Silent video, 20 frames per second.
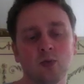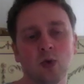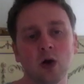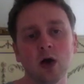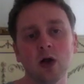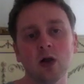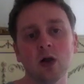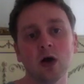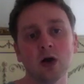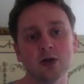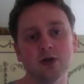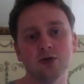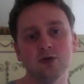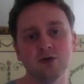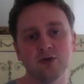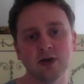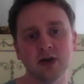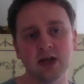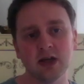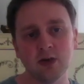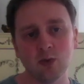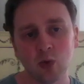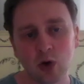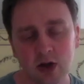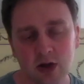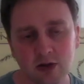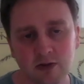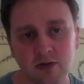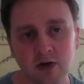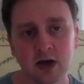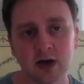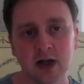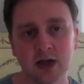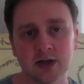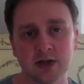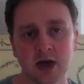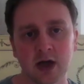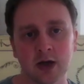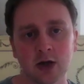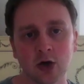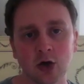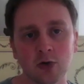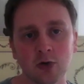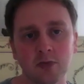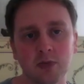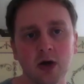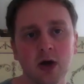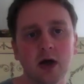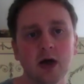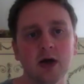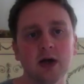while I do think he won the fight against Kerry Hope,